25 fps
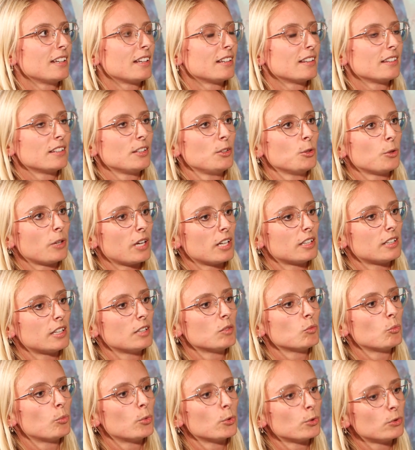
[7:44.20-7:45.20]
that you can
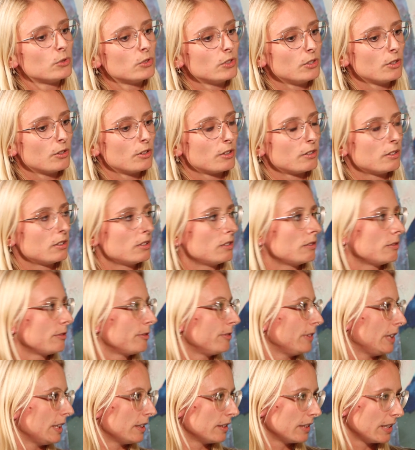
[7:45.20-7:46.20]
input your
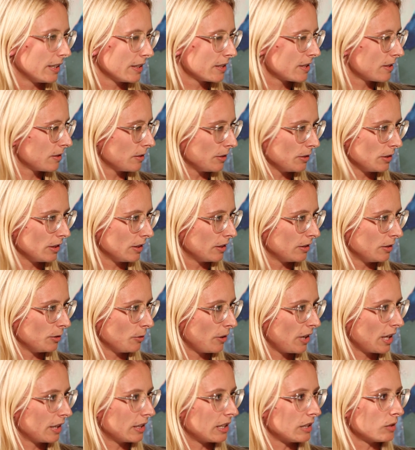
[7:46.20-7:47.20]
feelings, and
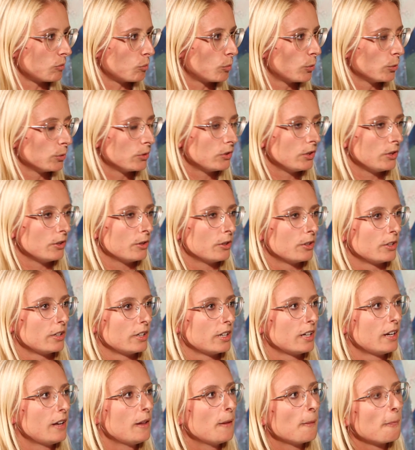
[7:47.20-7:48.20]
you can input
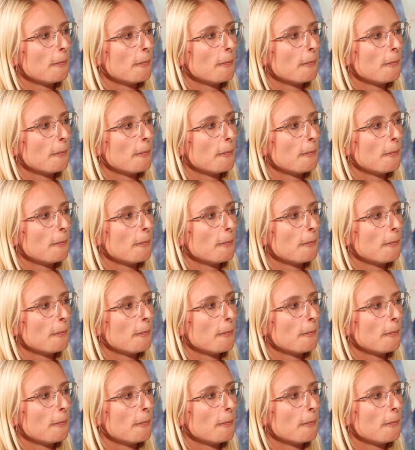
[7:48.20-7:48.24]
your